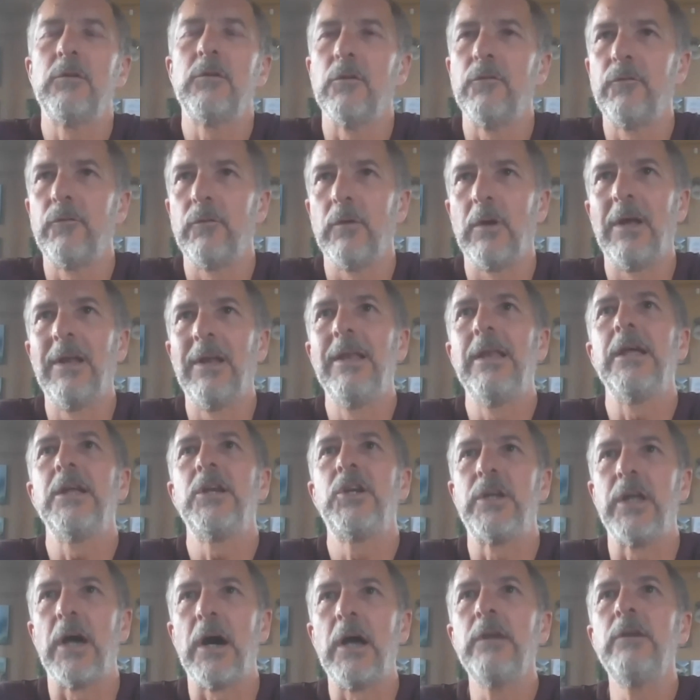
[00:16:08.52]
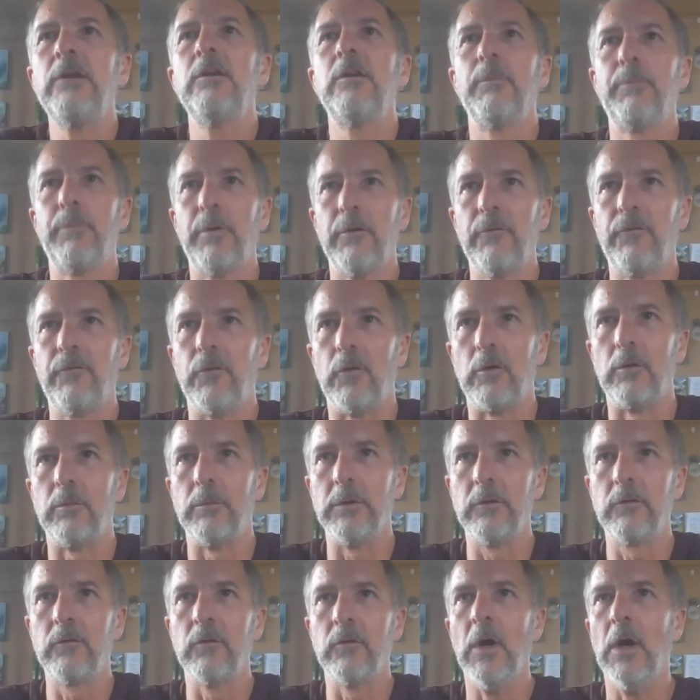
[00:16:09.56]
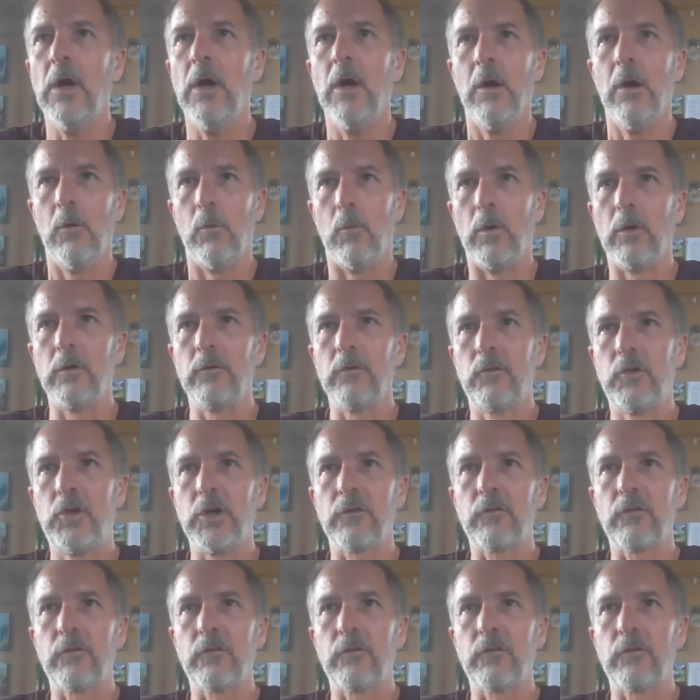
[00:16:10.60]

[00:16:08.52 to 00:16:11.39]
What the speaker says: of alleged underperformance was